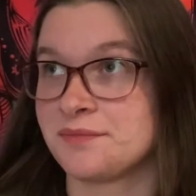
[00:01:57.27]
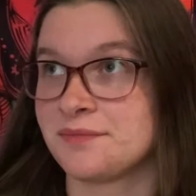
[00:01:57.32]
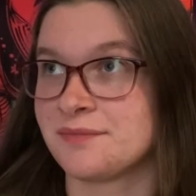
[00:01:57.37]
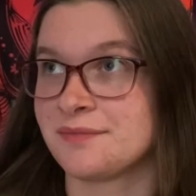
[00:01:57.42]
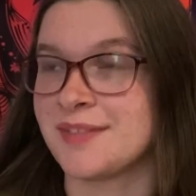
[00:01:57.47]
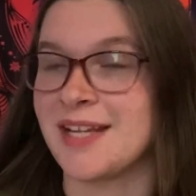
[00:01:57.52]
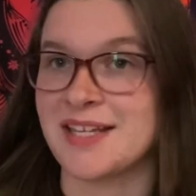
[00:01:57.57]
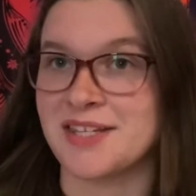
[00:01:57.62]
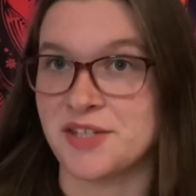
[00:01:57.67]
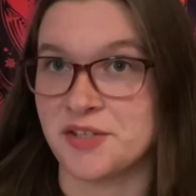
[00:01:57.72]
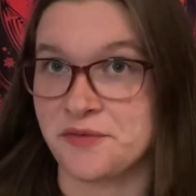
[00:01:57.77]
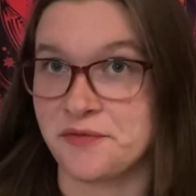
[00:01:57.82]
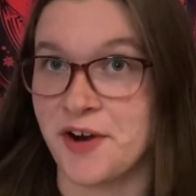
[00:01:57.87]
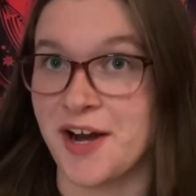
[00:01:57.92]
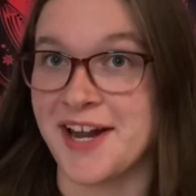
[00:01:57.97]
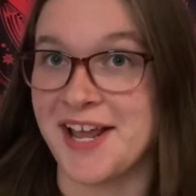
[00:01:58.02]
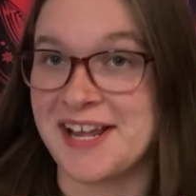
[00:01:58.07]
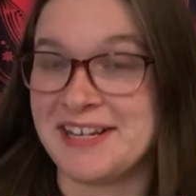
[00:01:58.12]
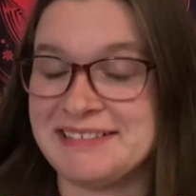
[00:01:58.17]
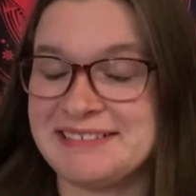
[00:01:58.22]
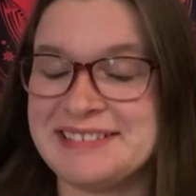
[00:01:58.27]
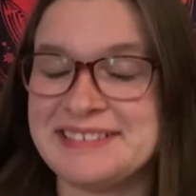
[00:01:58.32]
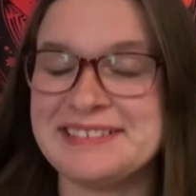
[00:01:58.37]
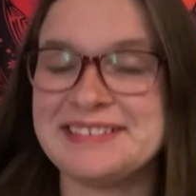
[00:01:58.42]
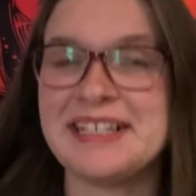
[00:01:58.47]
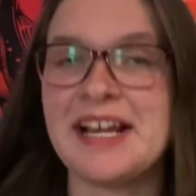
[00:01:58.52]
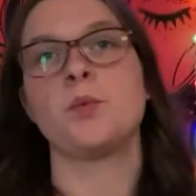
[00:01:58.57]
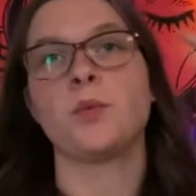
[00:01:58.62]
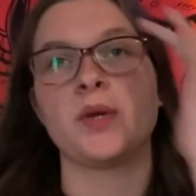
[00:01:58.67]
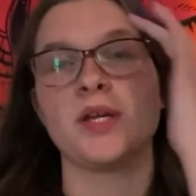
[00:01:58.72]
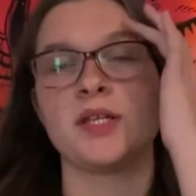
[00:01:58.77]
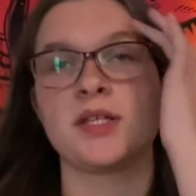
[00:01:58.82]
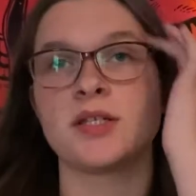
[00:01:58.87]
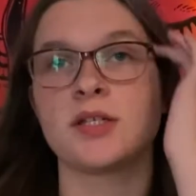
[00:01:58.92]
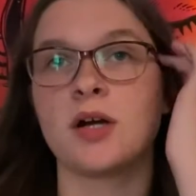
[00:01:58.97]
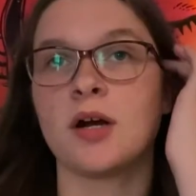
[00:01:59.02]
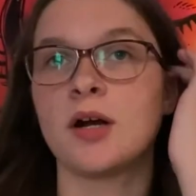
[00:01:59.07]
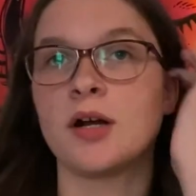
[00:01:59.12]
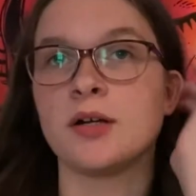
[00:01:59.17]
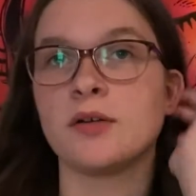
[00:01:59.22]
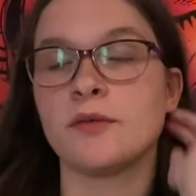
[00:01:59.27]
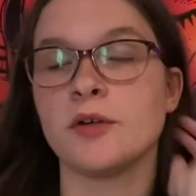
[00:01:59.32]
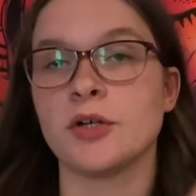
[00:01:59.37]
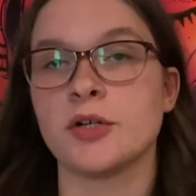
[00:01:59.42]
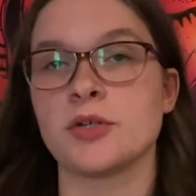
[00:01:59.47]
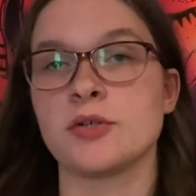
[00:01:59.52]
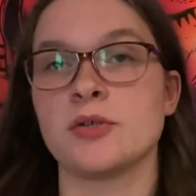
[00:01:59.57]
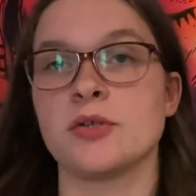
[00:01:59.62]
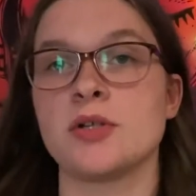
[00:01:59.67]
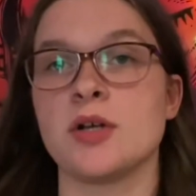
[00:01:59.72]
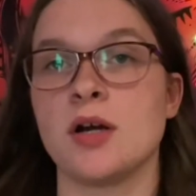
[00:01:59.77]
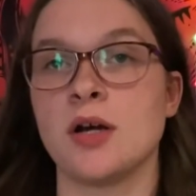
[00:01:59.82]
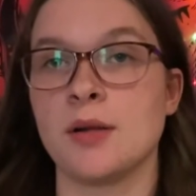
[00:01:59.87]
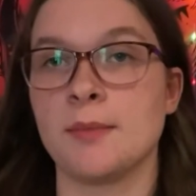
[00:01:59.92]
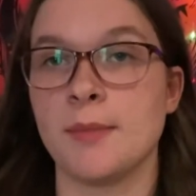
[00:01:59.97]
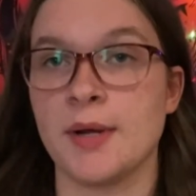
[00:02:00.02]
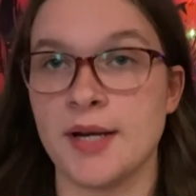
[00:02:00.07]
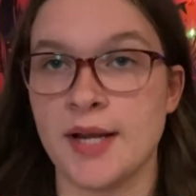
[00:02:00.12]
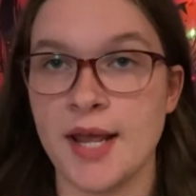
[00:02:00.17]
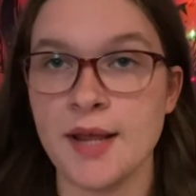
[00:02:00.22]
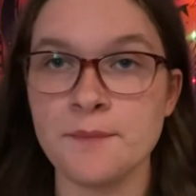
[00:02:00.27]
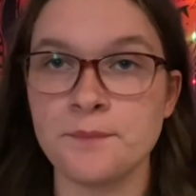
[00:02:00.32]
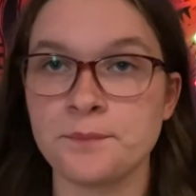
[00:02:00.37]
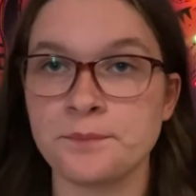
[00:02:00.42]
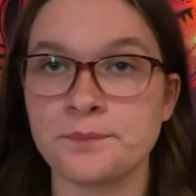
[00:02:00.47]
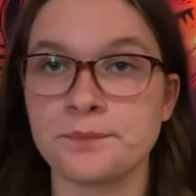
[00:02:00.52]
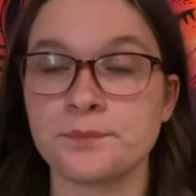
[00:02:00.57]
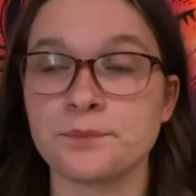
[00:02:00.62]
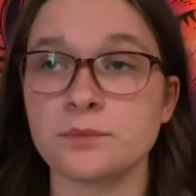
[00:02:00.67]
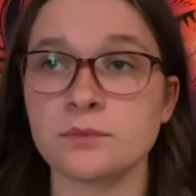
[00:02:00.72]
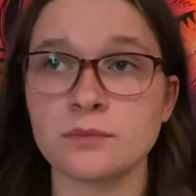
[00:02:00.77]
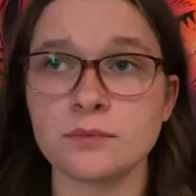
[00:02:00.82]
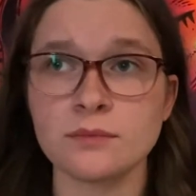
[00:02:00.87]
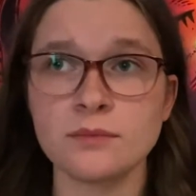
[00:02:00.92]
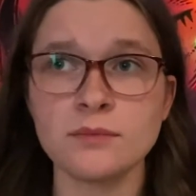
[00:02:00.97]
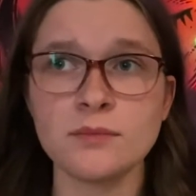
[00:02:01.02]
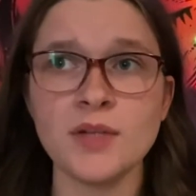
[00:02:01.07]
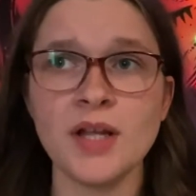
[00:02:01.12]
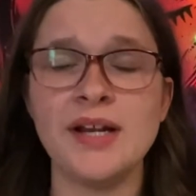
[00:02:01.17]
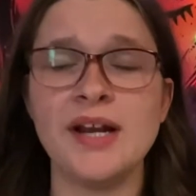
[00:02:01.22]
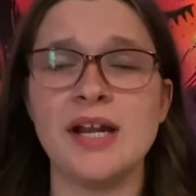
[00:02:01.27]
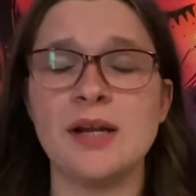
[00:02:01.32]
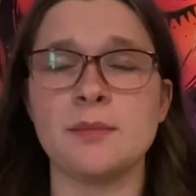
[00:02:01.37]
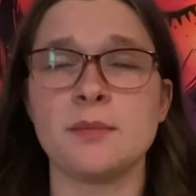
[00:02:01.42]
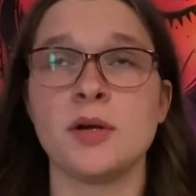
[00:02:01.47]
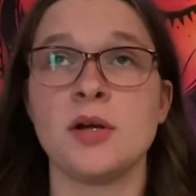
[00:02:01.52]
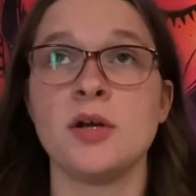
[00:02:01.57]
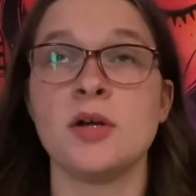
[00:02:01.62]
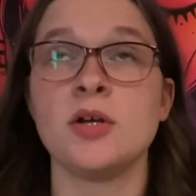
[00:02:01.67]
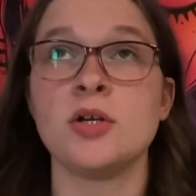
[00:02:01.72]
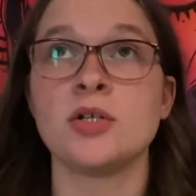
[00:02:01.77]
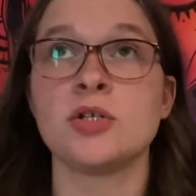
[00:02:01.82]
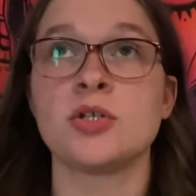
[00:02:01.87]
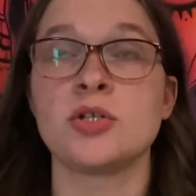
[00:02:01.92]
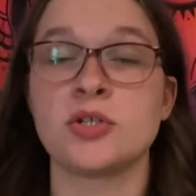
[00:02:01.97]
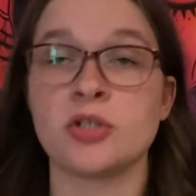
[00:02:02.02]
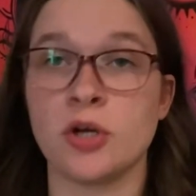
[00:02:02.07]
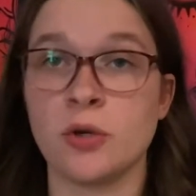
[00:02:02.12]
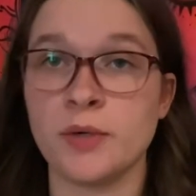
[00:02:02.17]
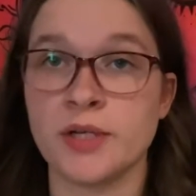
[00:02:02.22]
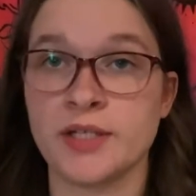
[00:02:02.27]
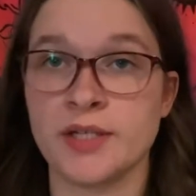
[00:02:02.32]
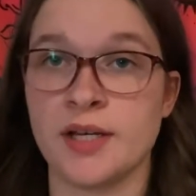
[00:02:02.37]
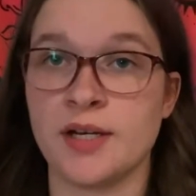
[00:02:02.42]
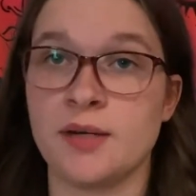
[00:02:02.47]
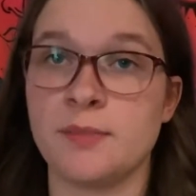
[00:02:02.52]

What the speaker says: Yes, it's Friday. We start rehearsals on Monday, and I am so excited